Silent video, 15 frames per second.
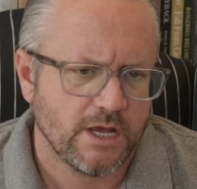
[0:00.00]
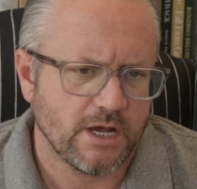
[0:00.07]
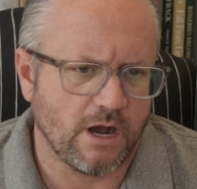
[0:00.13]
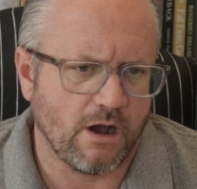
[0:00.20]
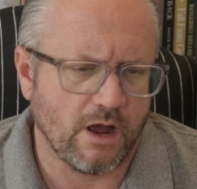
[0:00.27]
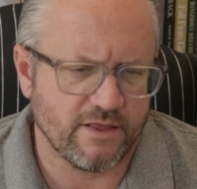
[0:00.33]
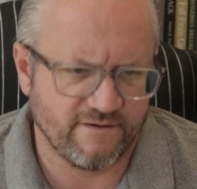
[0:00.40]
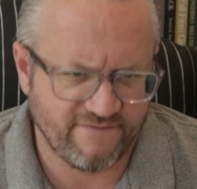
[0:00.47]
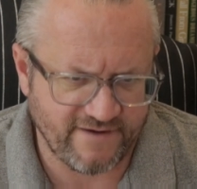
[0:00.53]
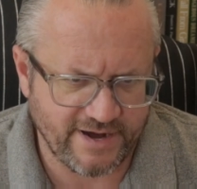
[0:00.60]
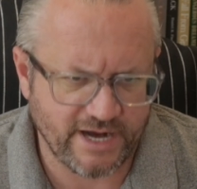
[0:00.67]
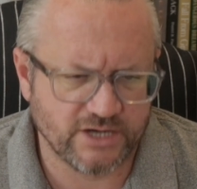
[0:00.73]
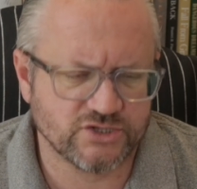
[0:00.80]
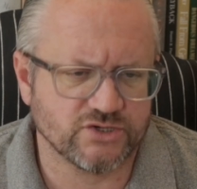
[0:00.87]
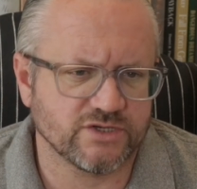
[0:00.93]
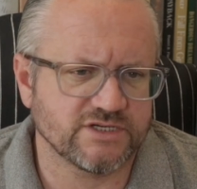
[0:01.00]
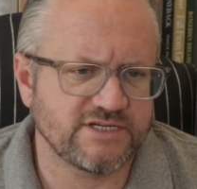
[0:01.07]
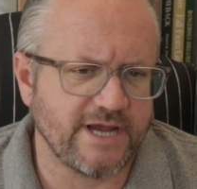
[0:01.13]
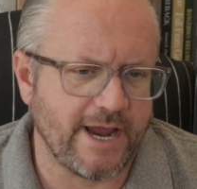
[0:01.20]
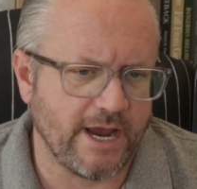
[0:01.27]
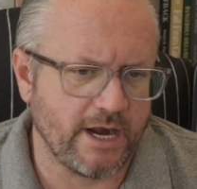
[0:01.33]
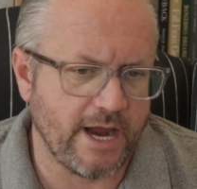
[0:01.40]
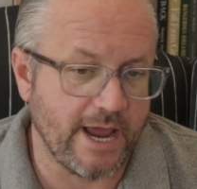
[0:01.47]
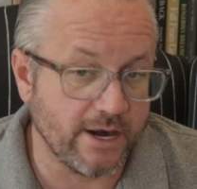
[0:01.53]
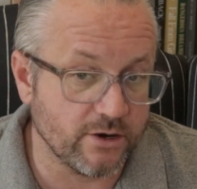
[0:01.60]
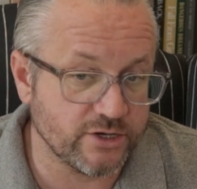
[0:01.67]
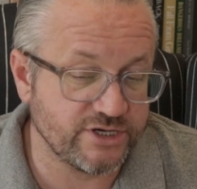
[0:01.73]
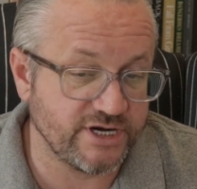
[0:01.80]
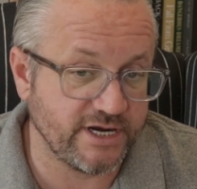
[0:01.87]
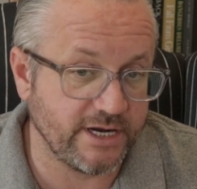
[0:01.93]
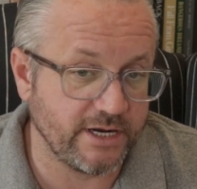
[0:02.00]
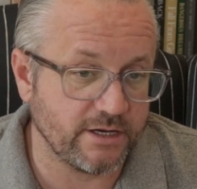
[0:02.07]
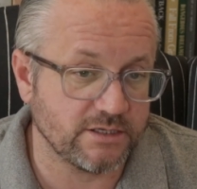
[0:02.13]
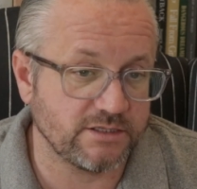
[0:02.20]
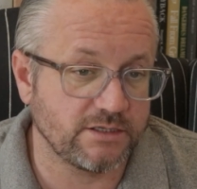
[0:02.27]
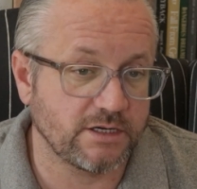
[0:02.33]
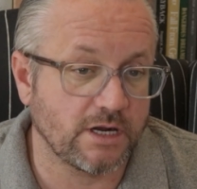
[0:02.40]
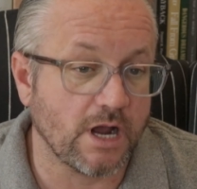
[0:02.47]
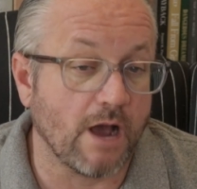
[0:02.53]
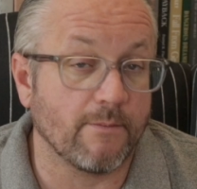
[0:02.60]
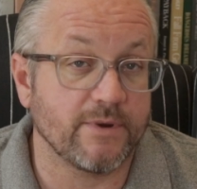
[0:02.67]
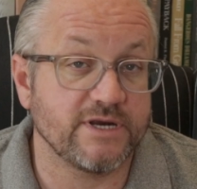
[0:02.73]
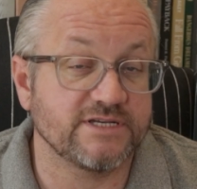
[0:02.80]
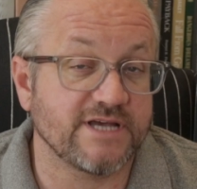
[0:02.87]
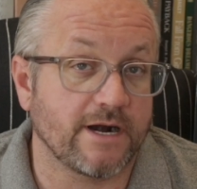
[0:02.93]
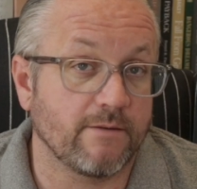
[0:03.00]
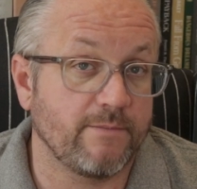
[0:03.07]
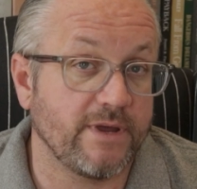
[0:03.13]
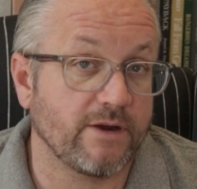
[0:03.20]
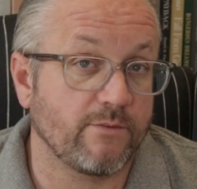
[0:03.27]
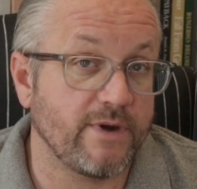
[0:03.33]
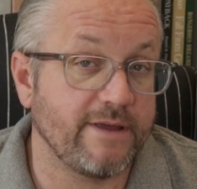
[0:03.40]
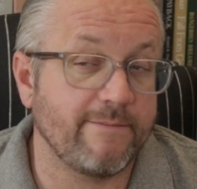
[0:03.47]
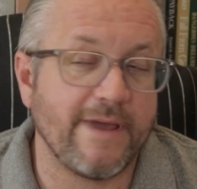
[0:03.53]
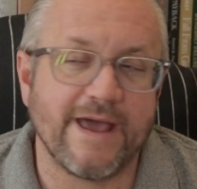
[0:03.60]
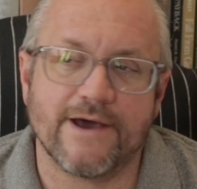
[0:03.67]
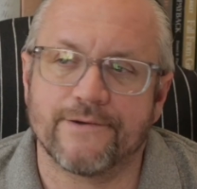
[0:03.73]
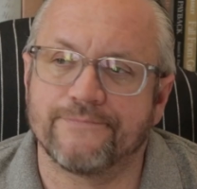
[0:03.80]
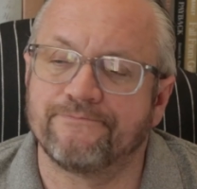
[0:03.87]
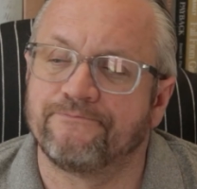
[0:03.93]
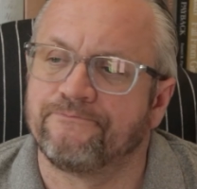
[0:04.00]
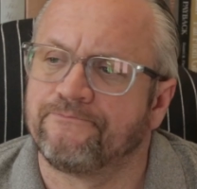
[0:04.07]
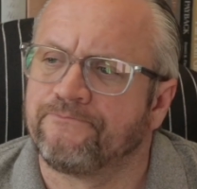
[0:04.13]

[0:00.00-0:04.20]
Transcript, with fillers: A lot of the financials and energy companies had a big rebound.